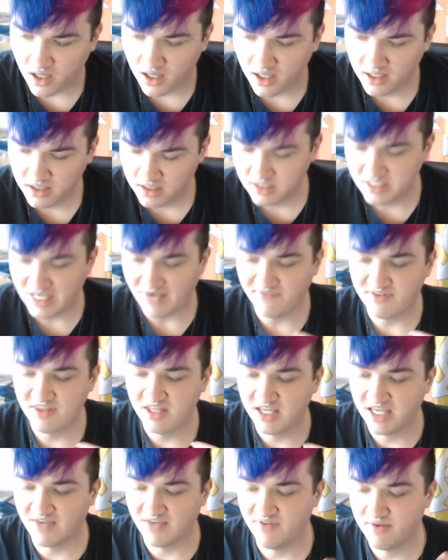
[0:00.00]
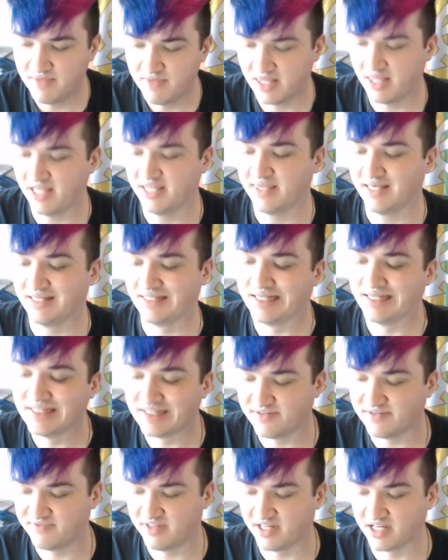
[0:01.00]
It's definitely giving me that sense
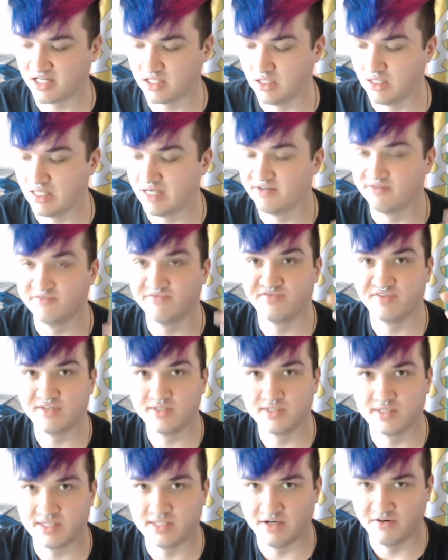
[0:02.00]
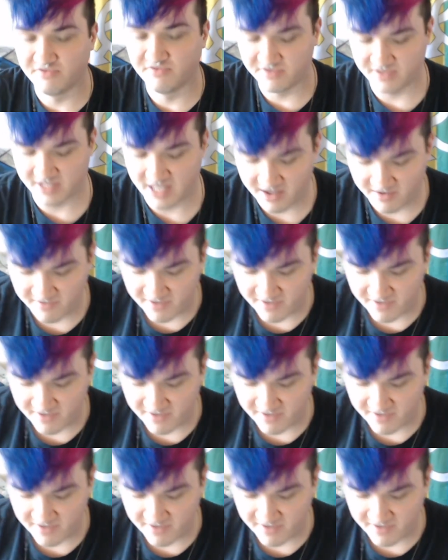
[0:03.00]
of love and self-love and